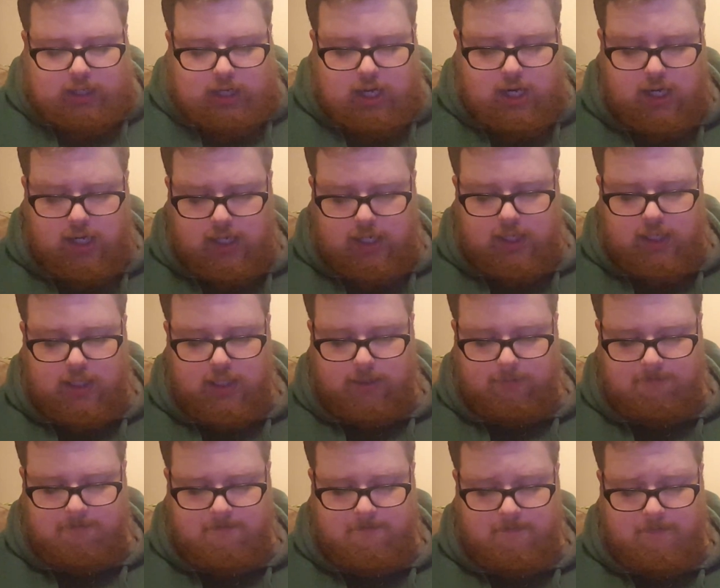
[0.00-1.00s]

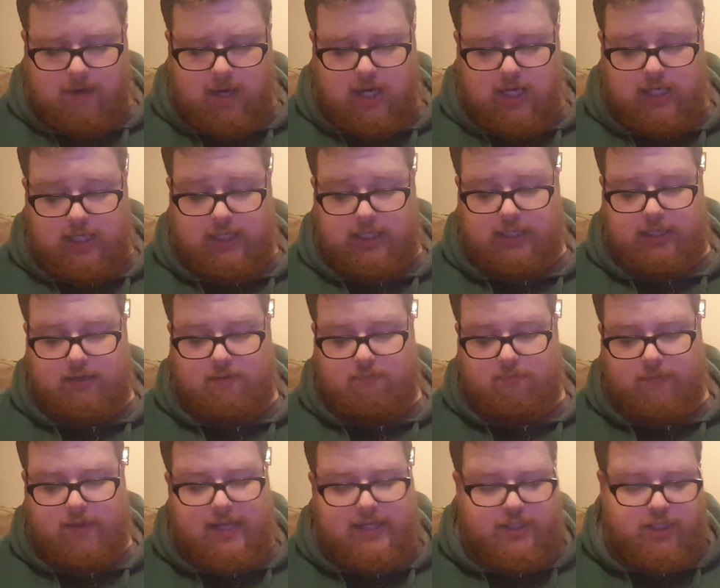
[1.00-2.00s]

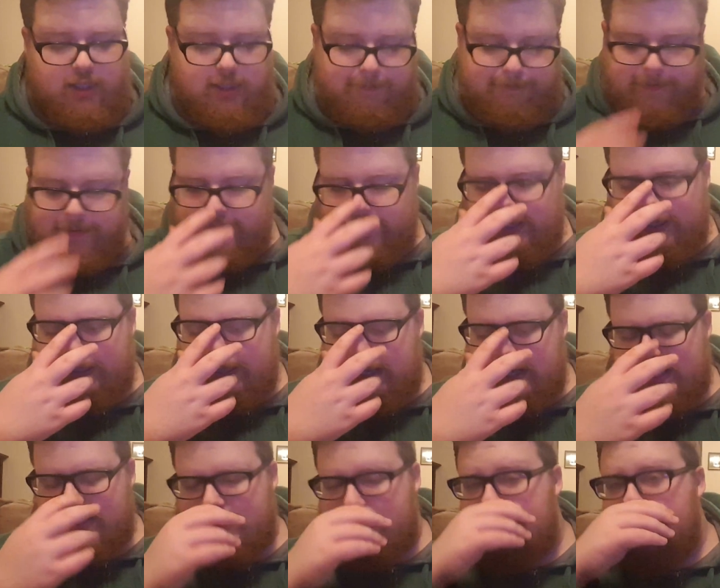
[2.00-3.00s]
Let's just put it like
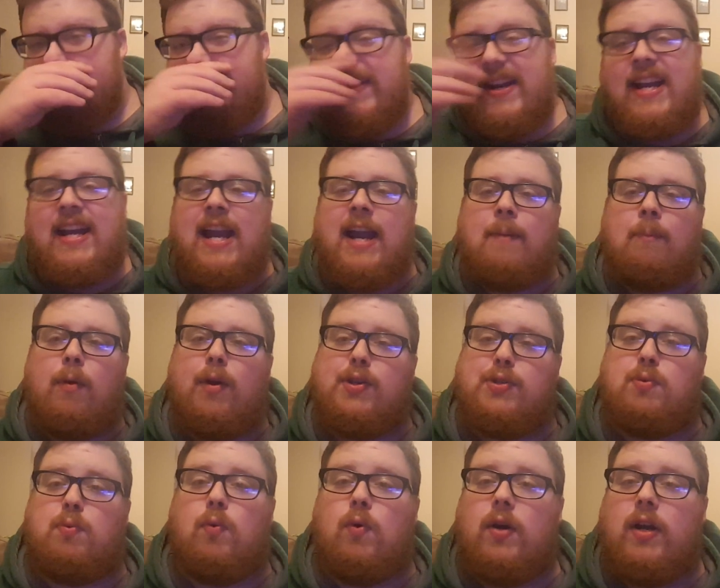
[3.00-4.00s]
this. Dean
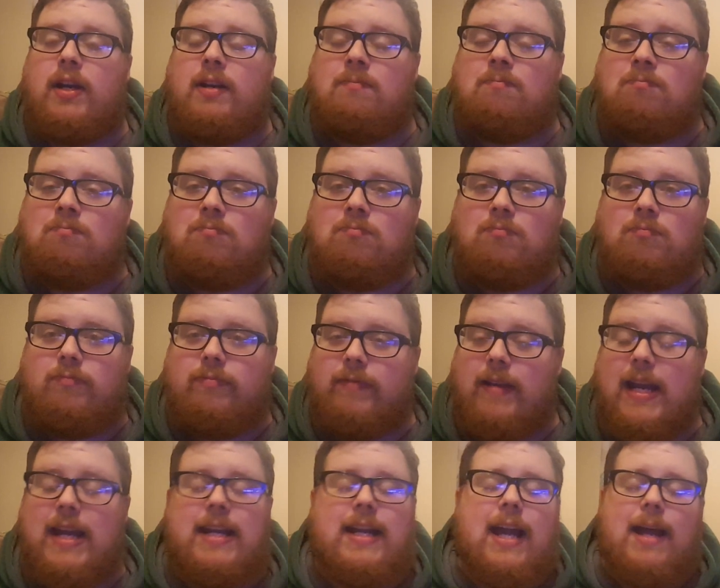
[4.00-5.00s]
Ambrose won.
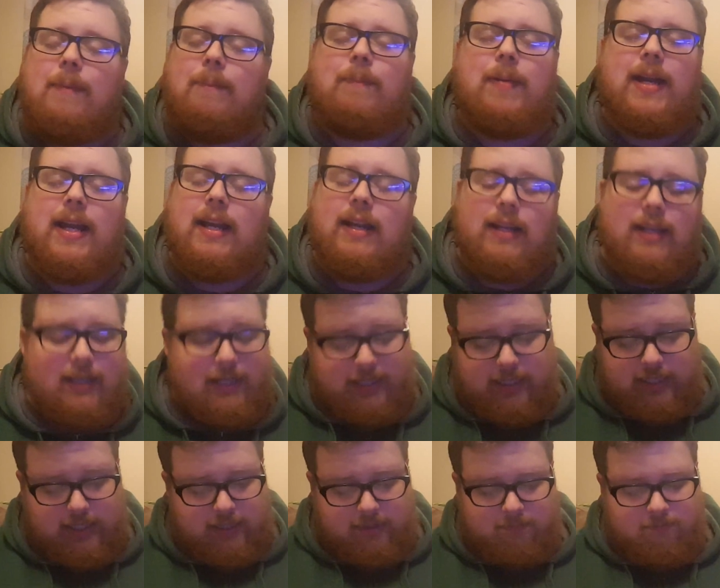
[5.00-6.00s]
He got picked
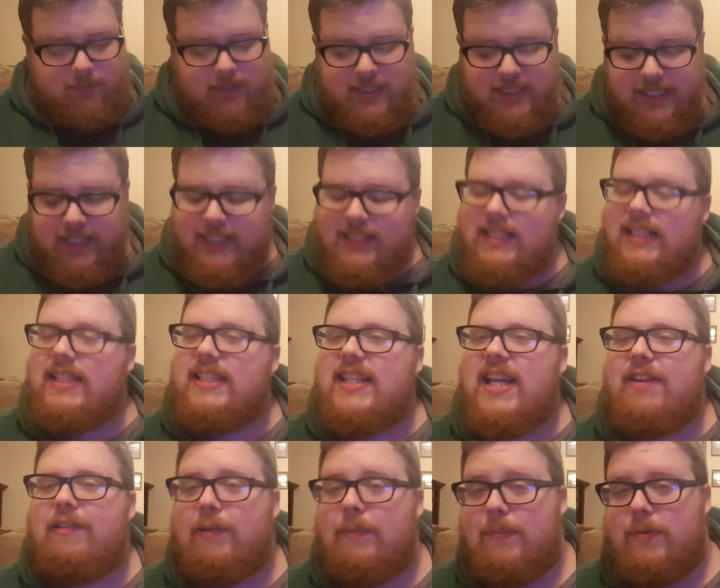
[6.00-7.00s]

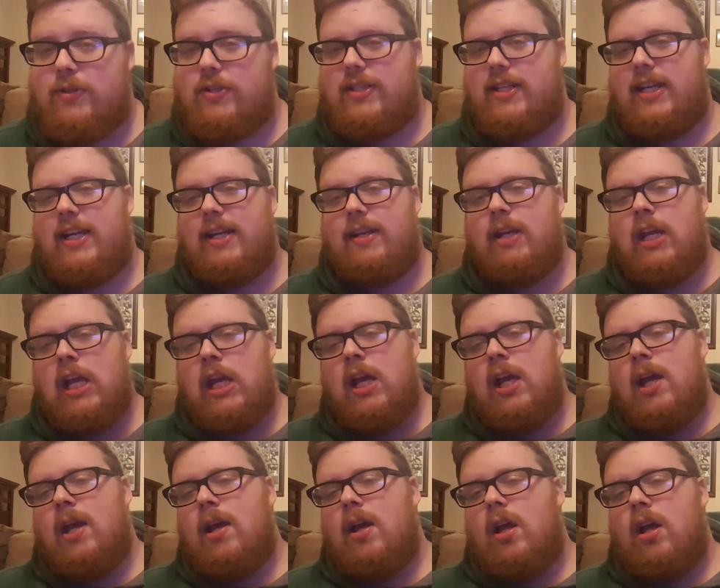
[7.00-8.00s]
67%.
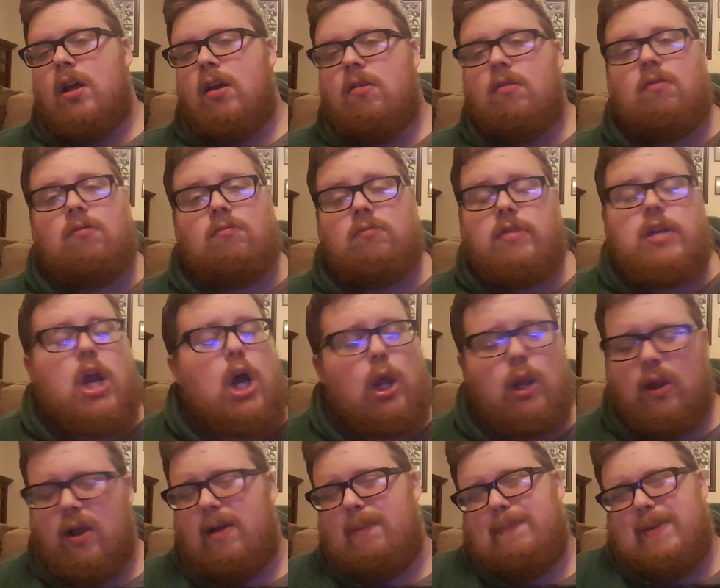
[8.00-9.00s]
Not a
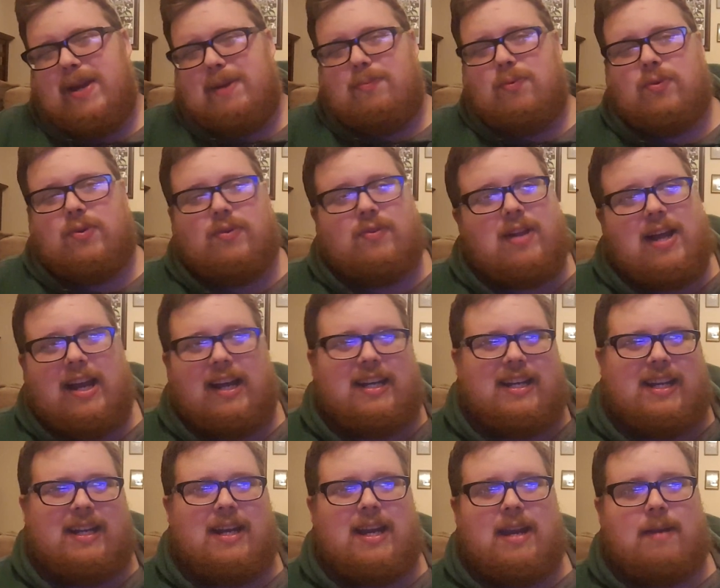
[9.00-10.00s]
lot of people like
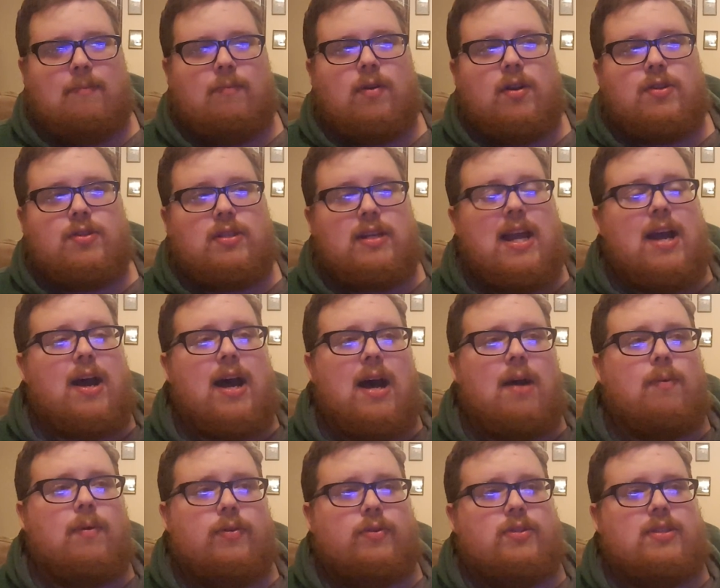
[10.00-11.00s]
Dean Ambrose. Now, I
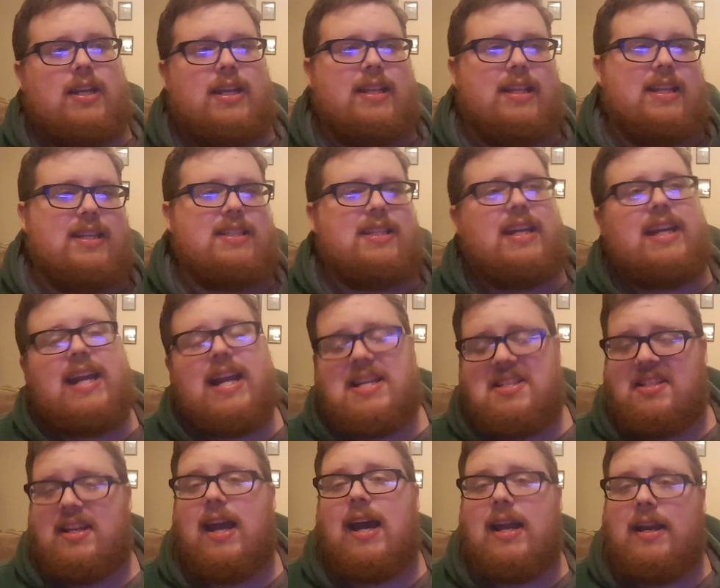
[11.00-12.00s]
will say this. He
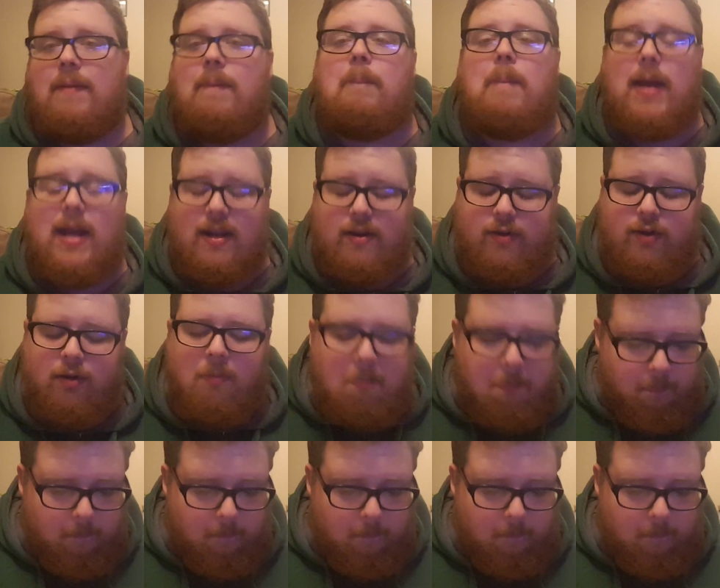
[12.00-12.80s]
has gotten better